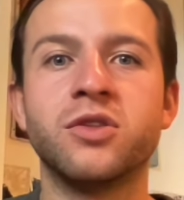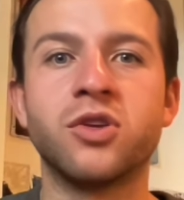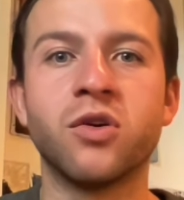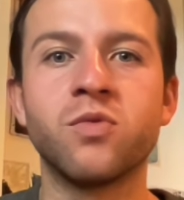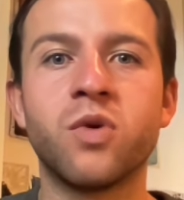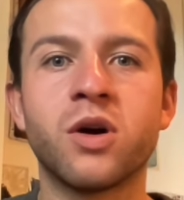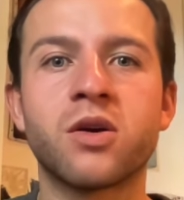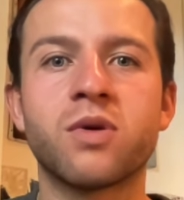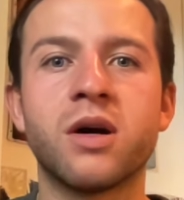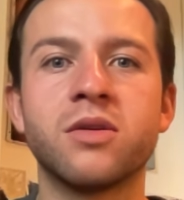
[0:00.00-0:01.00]
don't walk
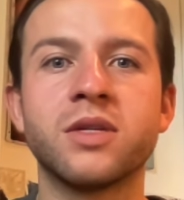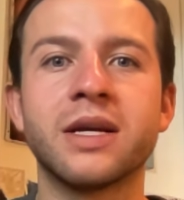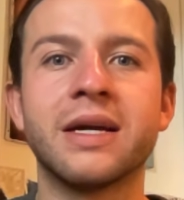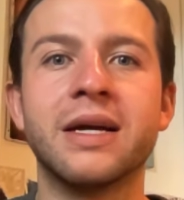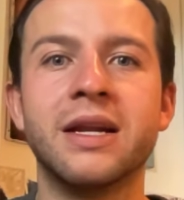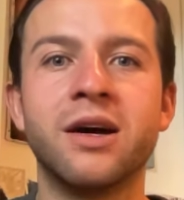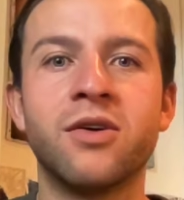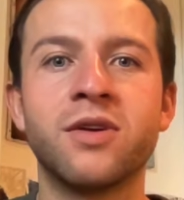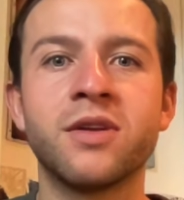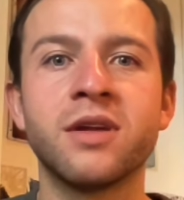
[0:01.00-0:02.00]
around
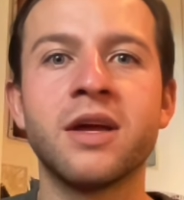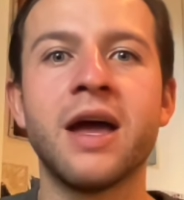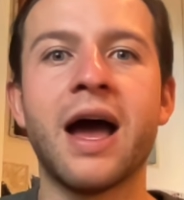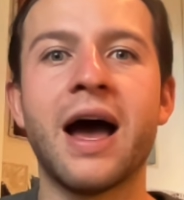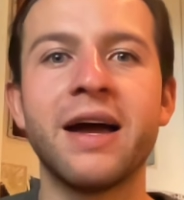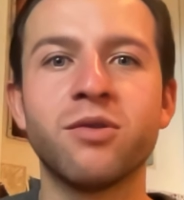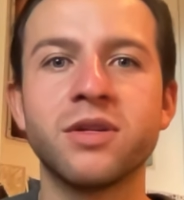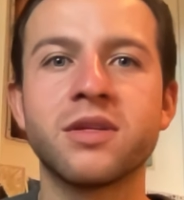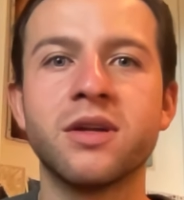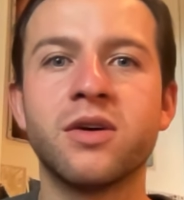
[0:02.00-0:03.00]
alone. I
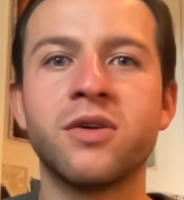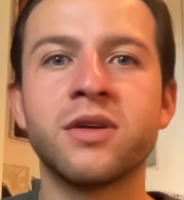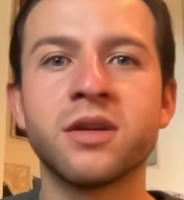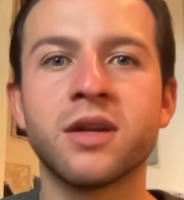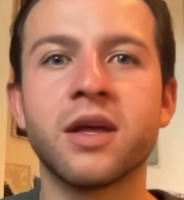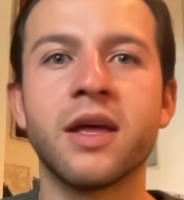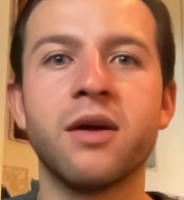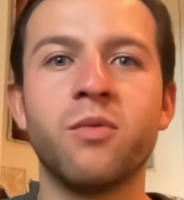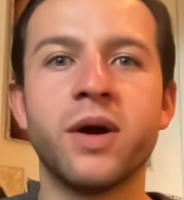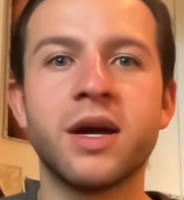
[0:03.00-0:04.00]
was alone
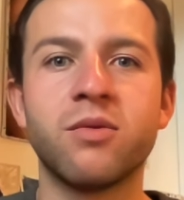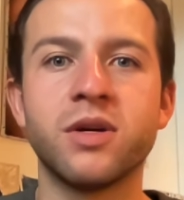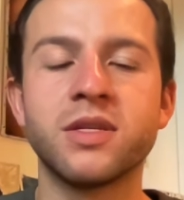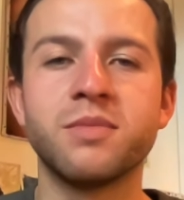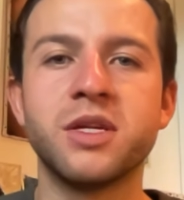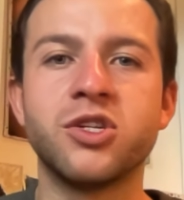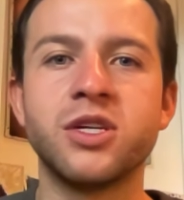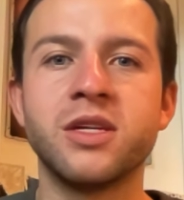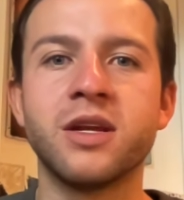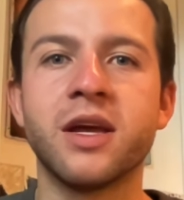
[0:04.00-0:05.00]
when I was in
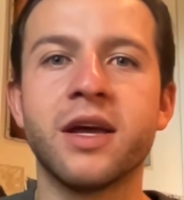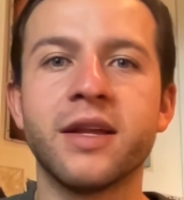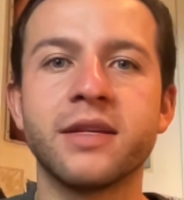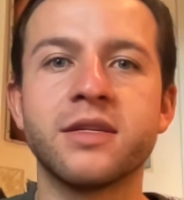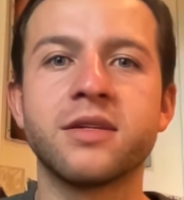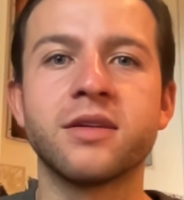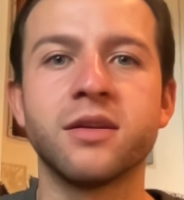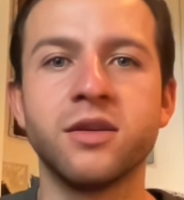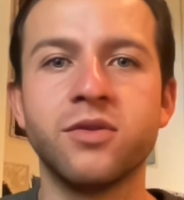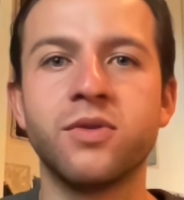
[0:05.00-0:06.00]
Medellin, and
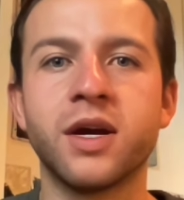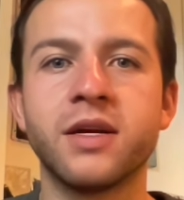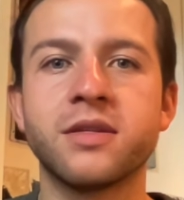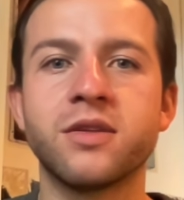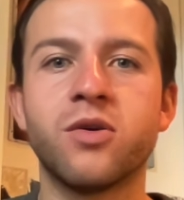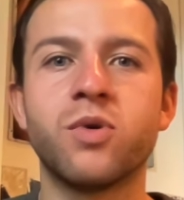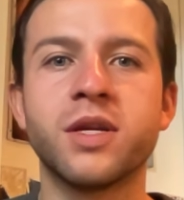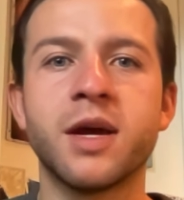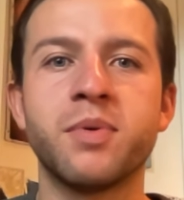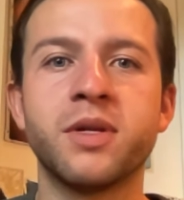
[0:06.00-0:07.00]
you guys know what
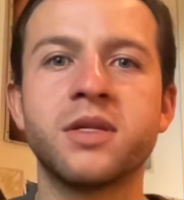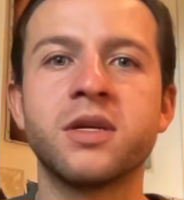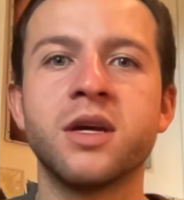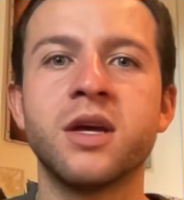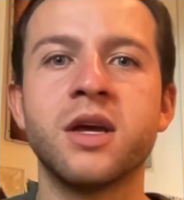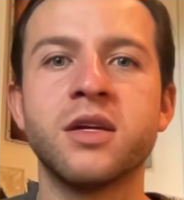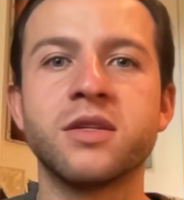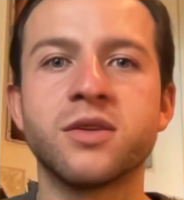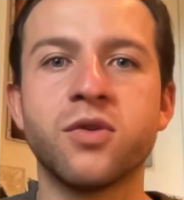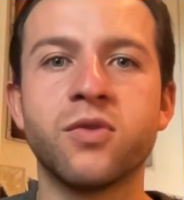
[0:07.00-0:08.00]
happened.
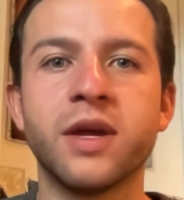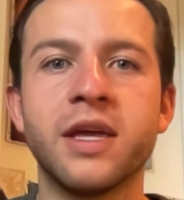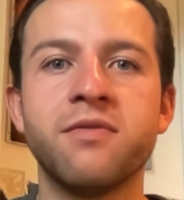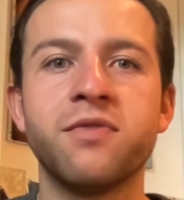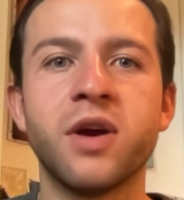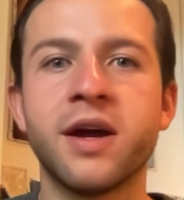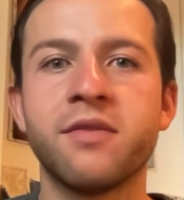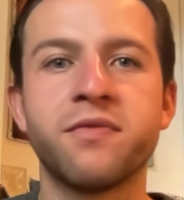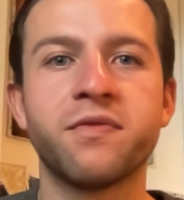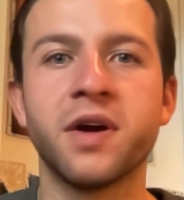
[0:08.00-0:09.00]
So if you
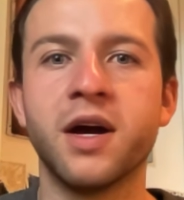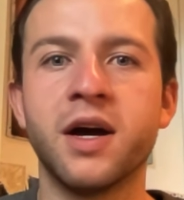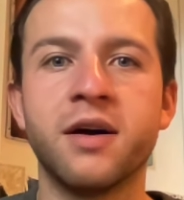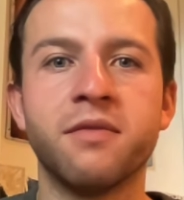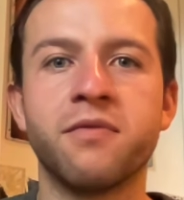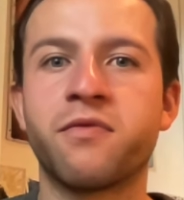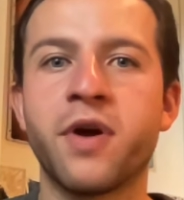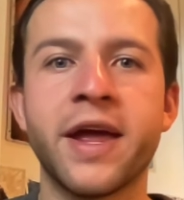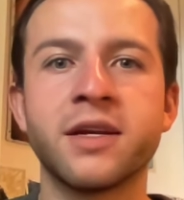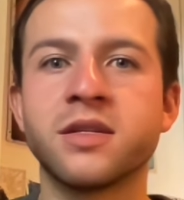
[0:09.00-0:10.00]
have a
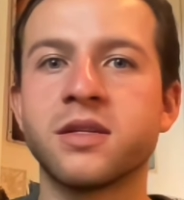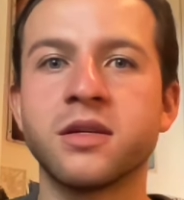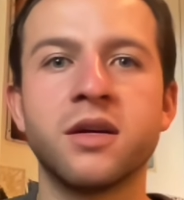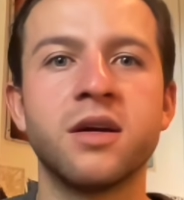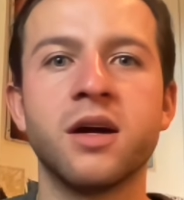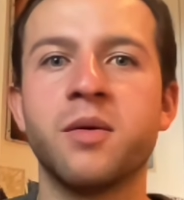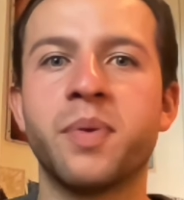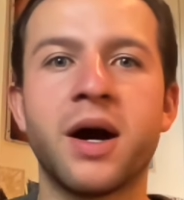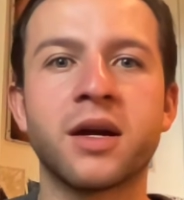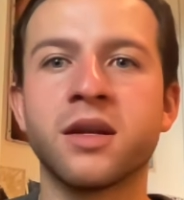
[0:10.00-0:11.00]
friend, a
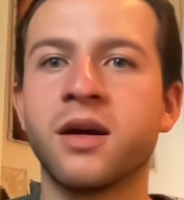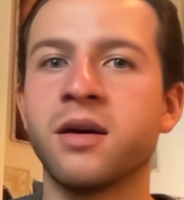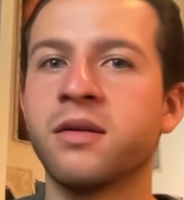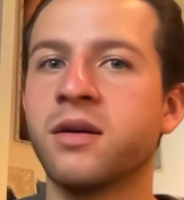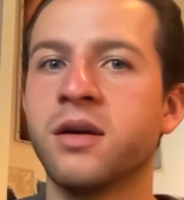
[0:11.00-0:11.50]
partner,